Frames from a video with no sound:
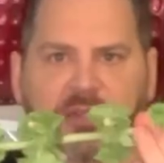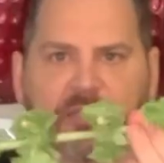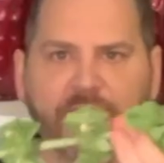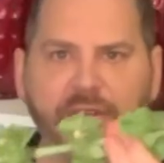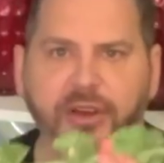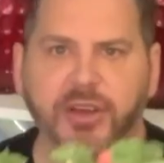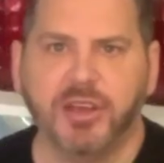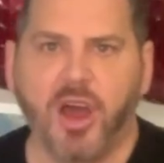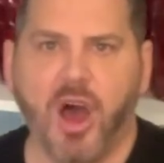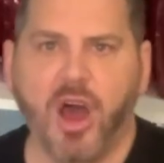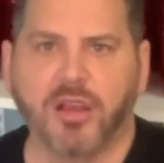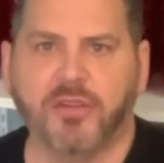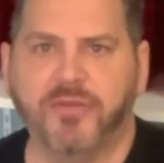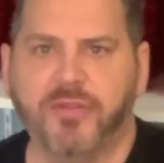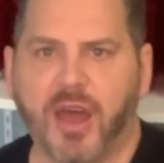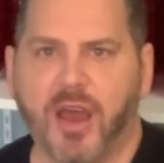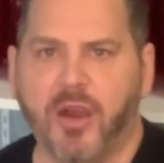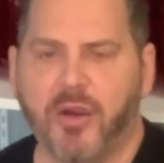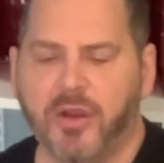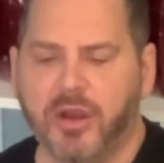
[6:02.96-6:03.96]
a very long
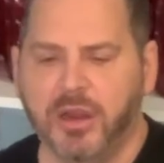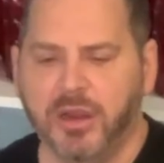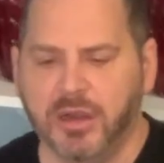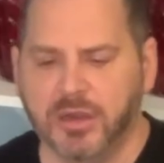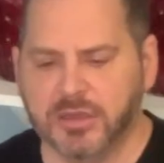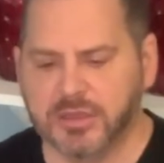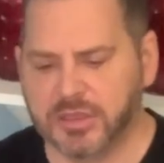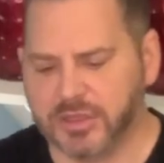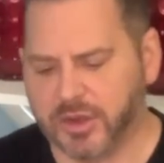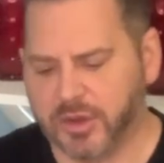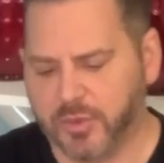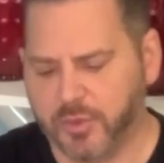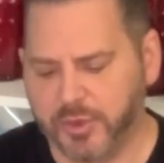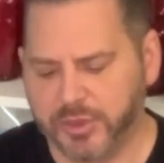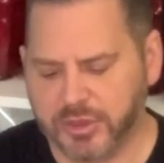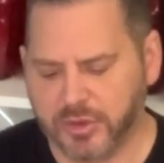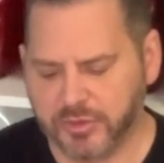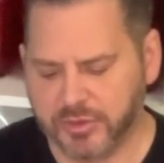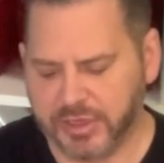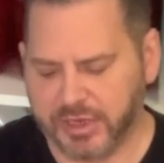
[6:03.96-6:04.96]
flower, so we
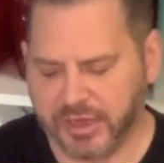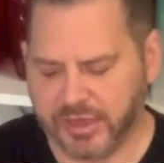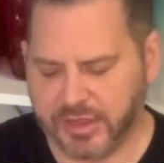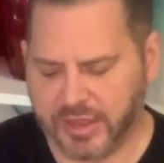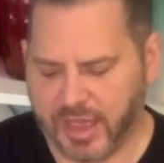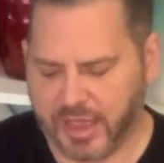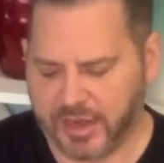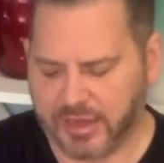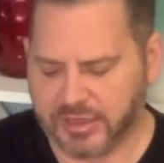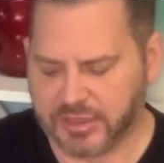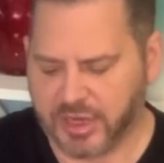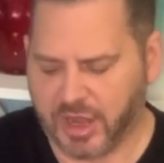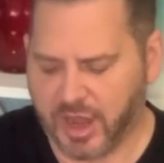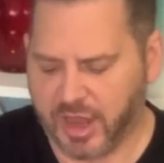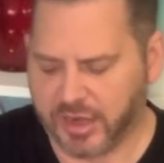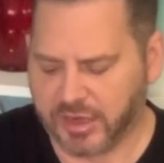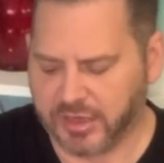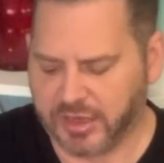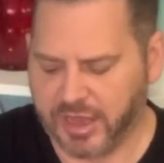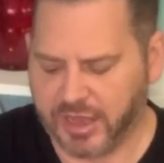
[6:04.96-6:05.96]
don't need that
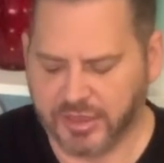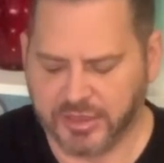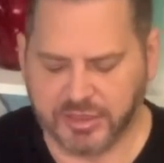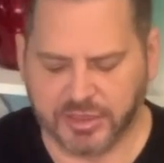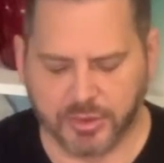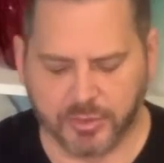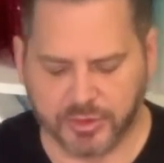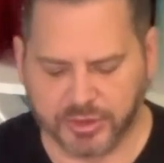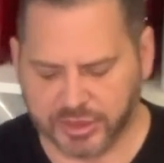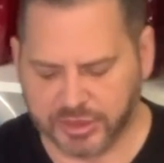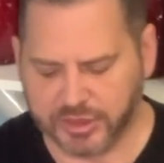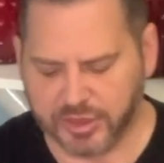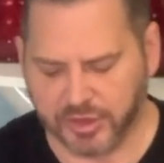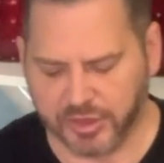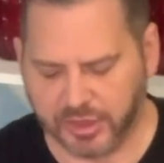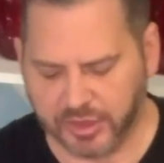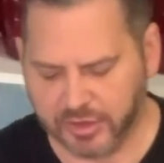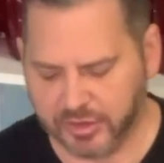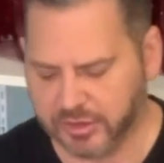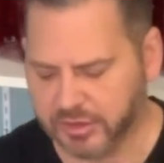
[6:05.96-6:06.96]
entire length. So we're just going
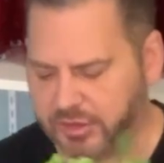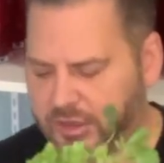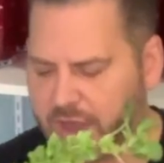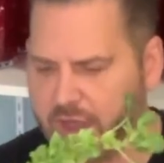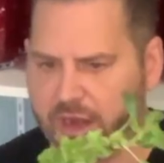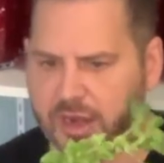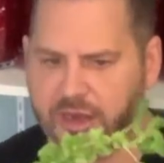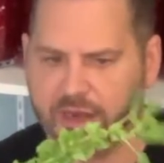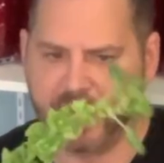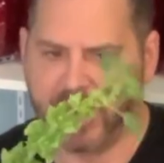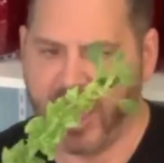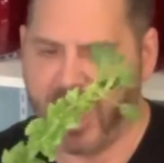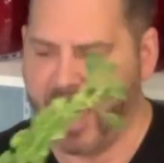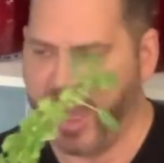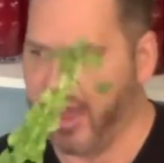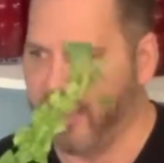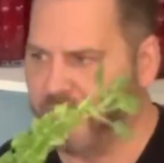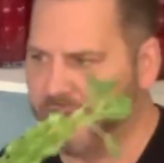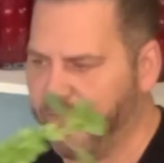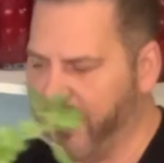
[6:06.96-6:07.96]
to cut it in
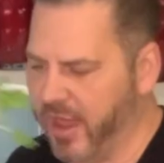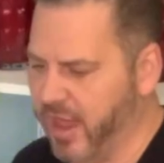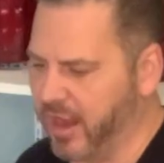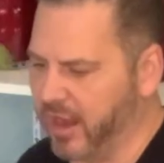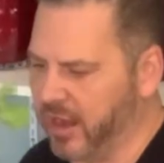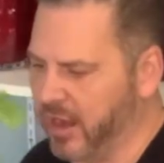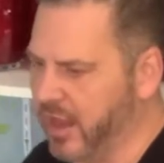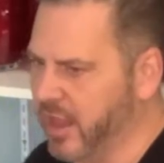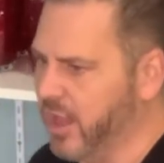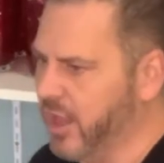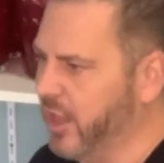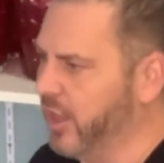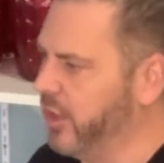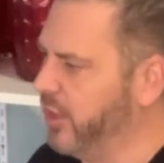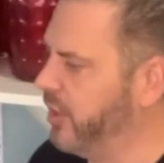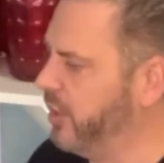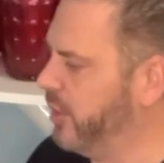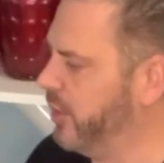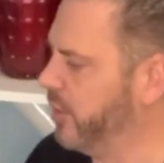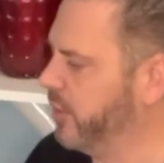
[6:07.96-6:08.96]
half and
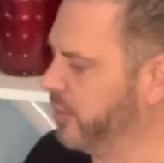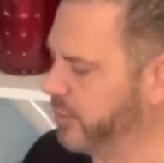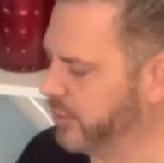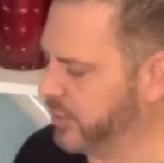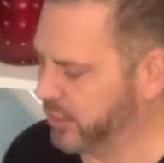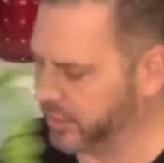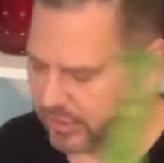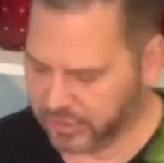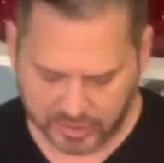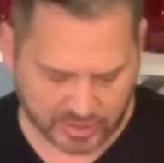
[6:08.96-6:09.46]
use